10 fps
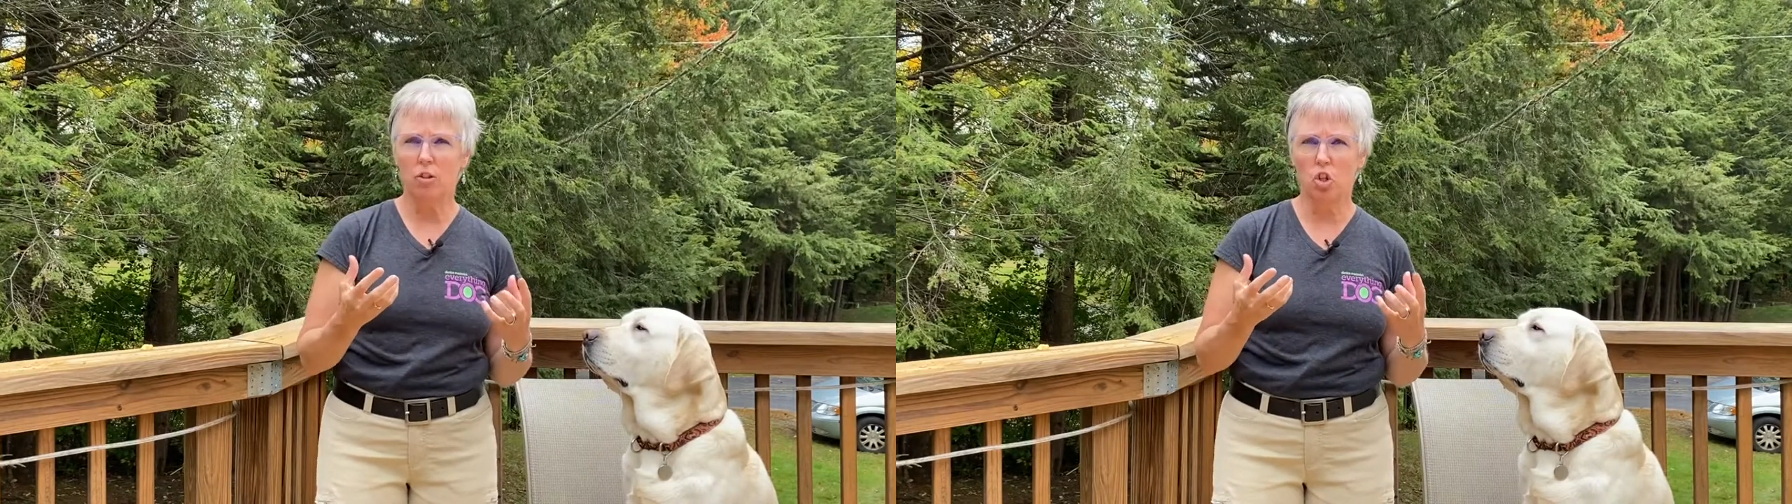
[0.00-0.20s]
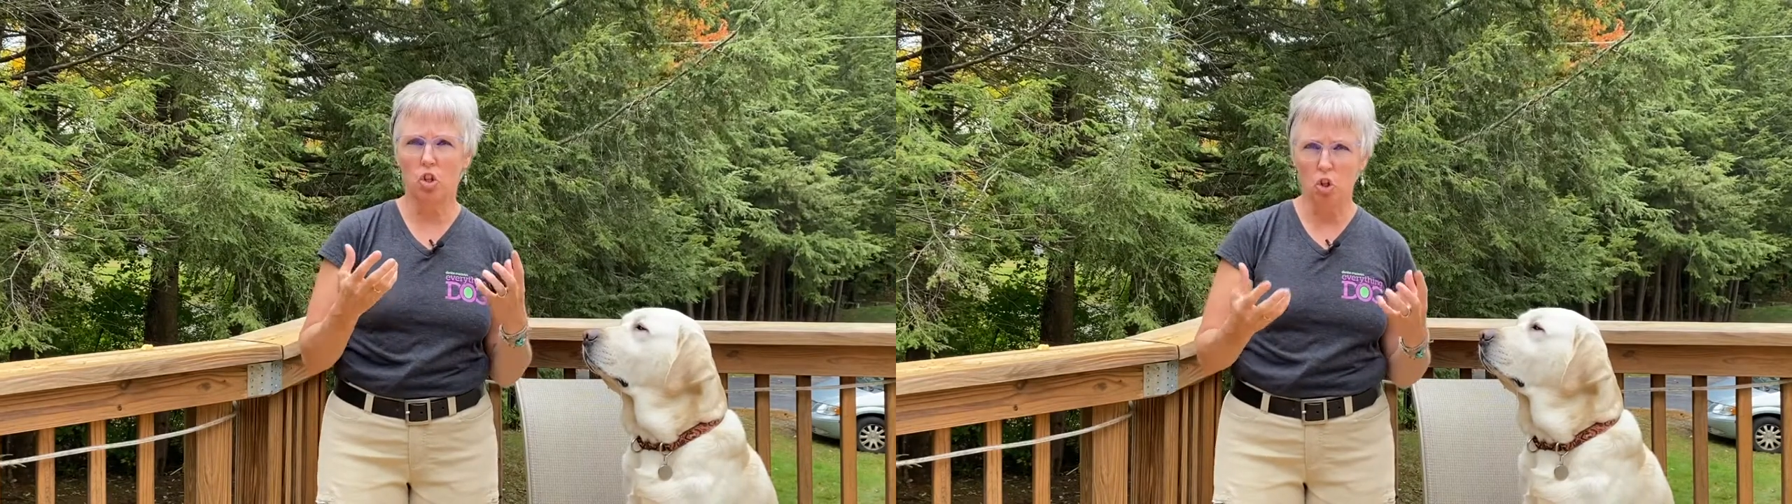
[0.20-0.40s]

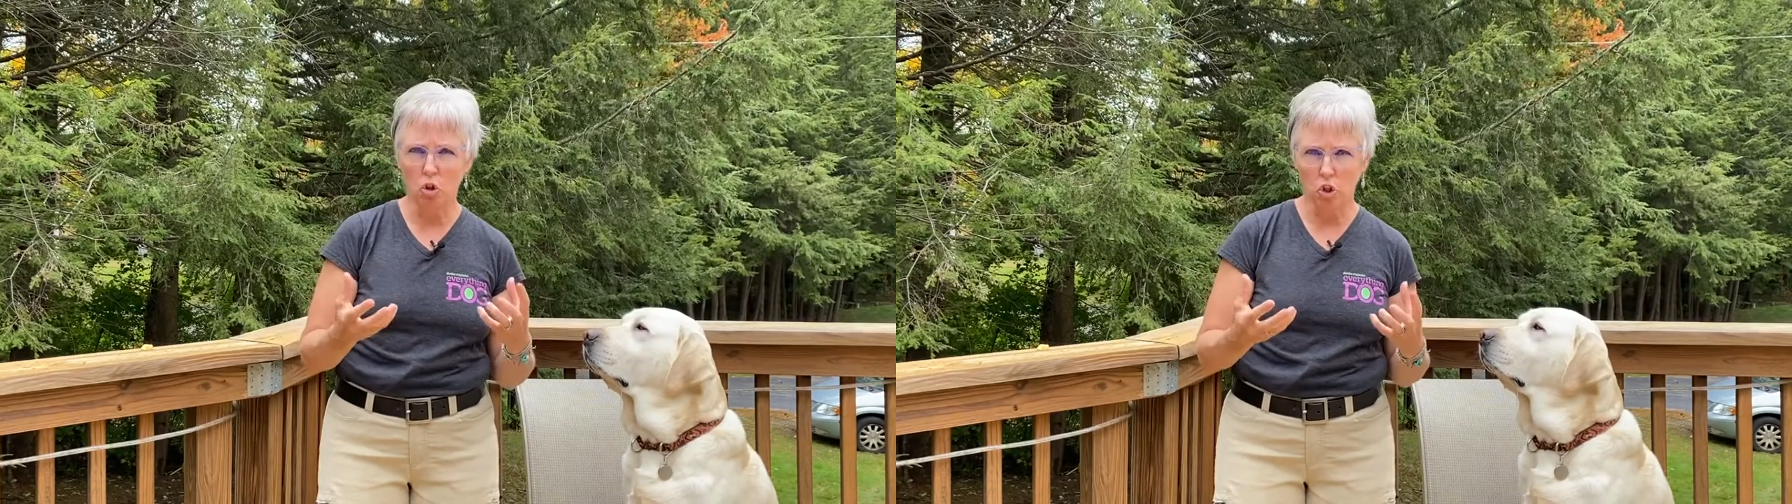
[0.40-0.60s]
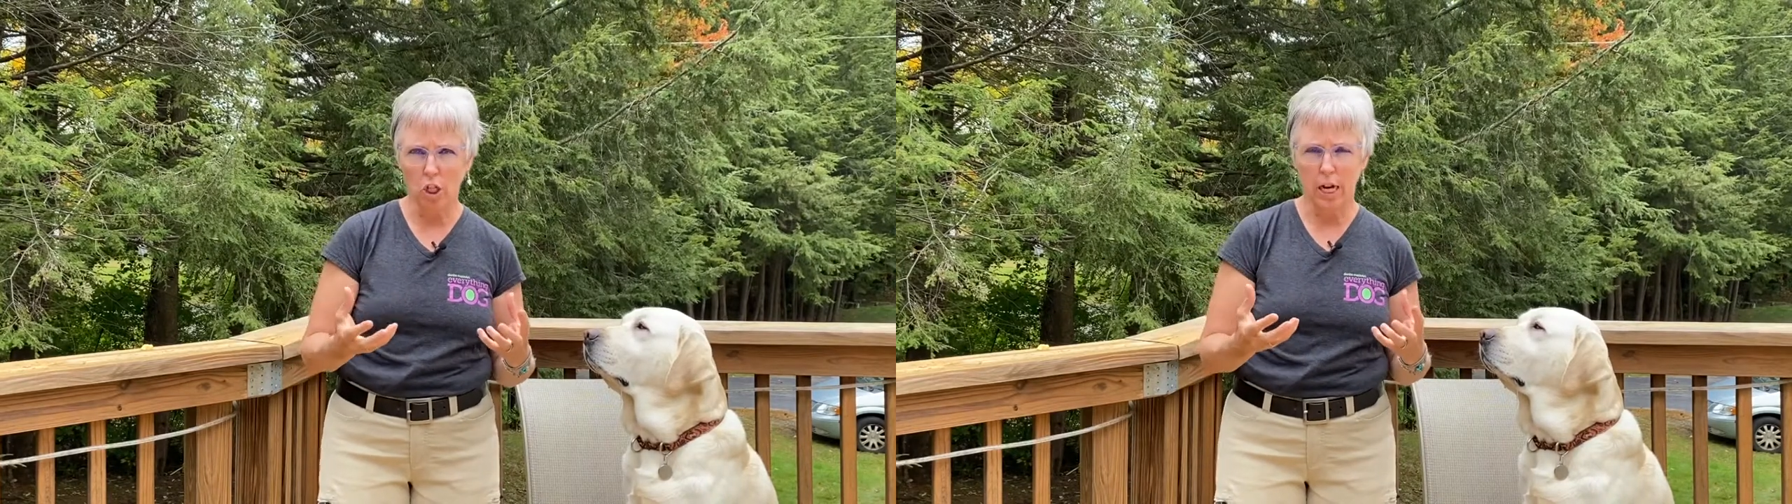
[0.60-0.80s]

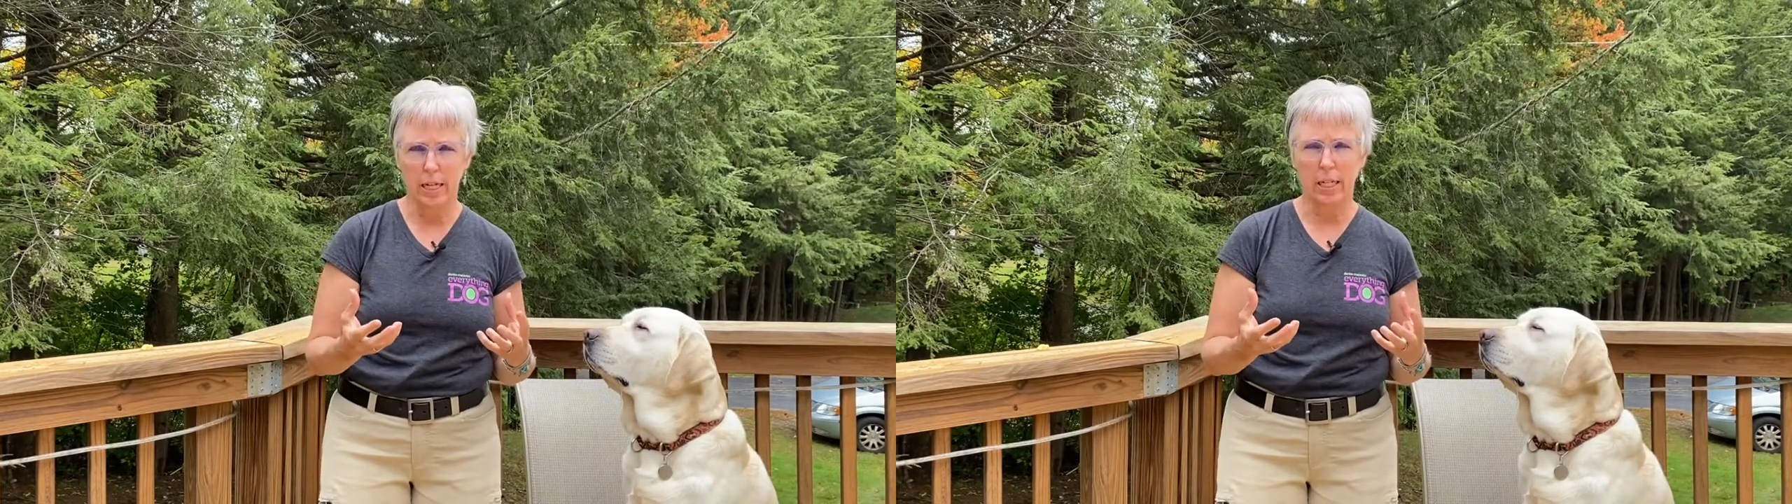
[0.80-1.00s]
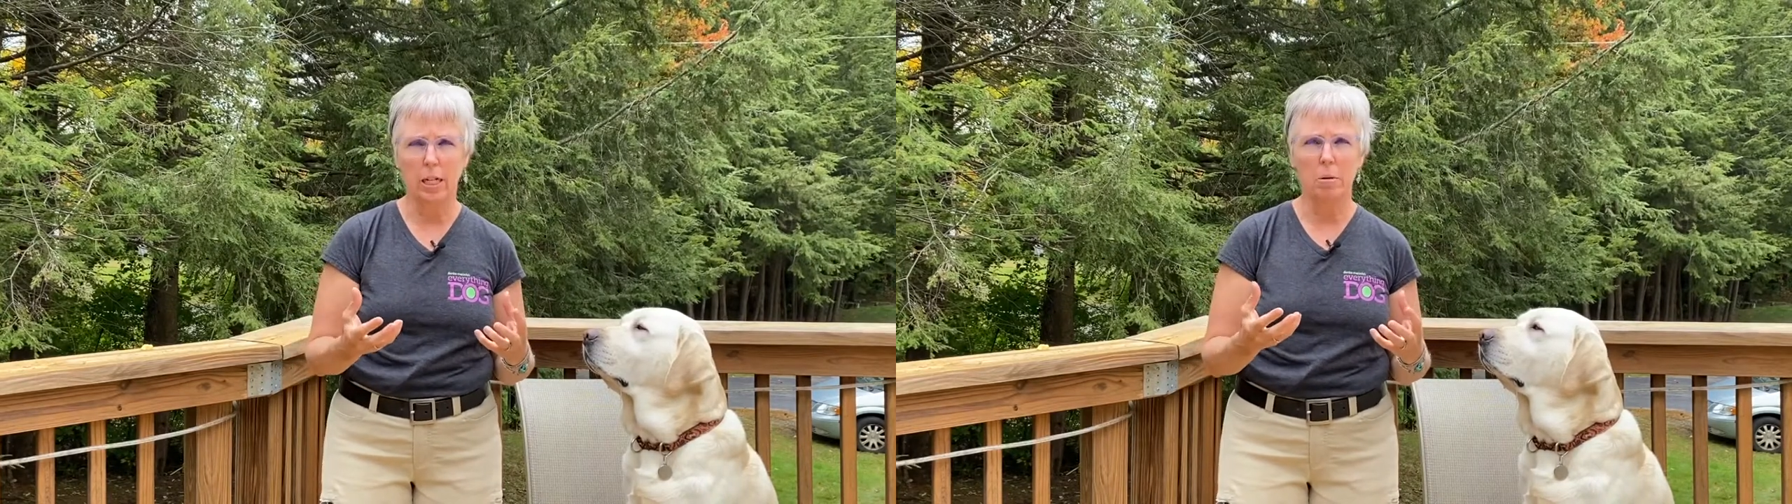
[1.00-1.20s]

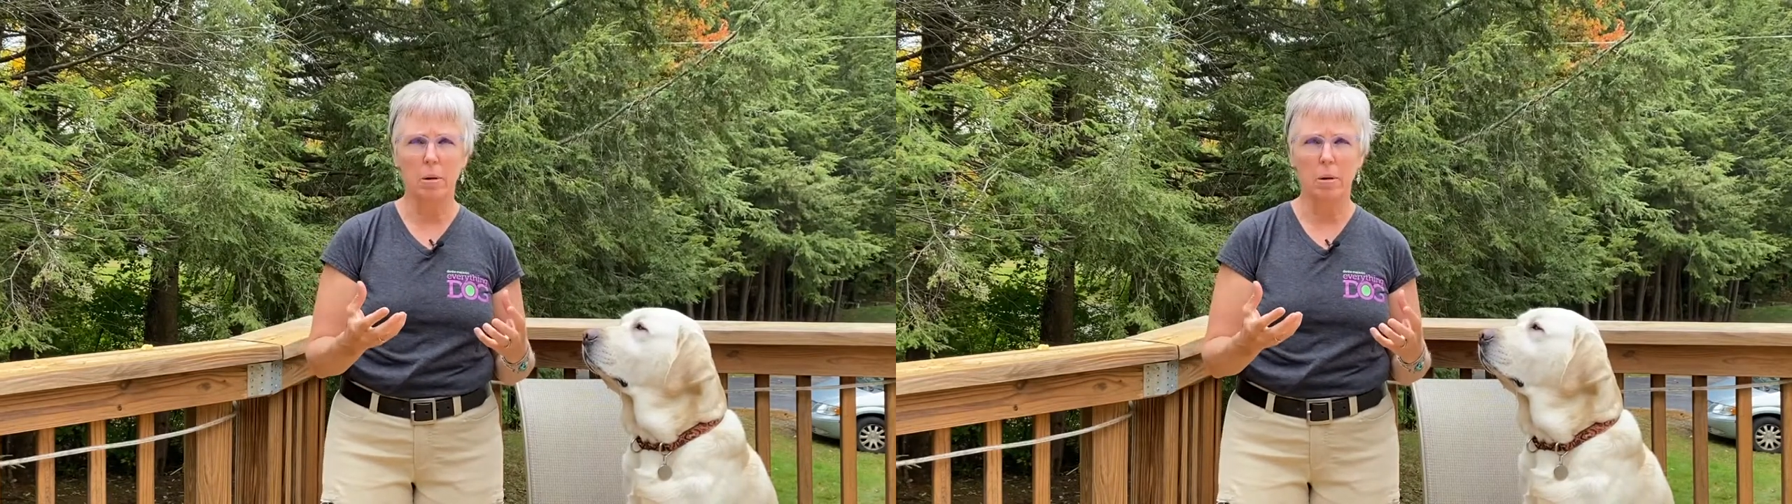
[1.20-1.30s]
socializing